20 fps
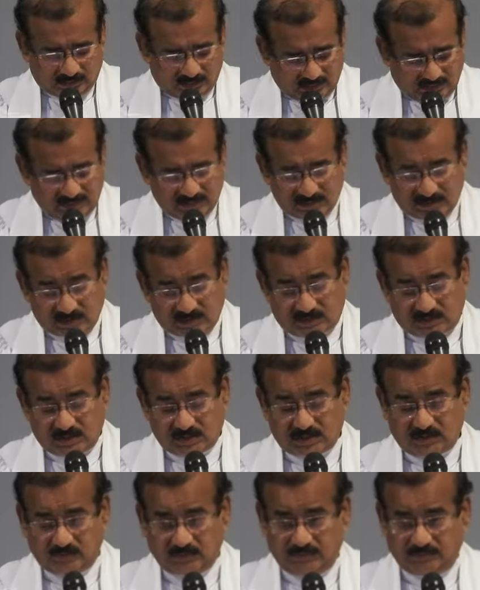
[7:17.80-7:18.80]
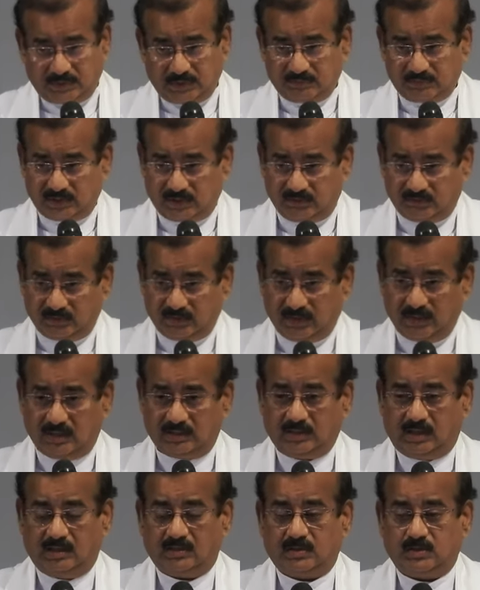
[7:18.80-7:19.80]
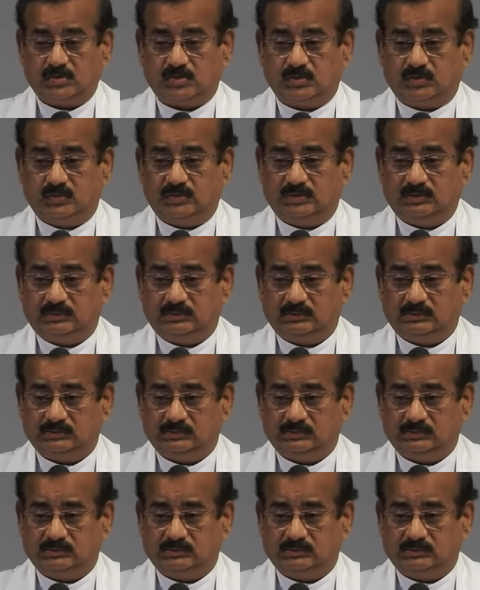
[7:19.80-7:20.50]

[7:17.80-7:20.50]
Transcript: The ancestors of the people of God understood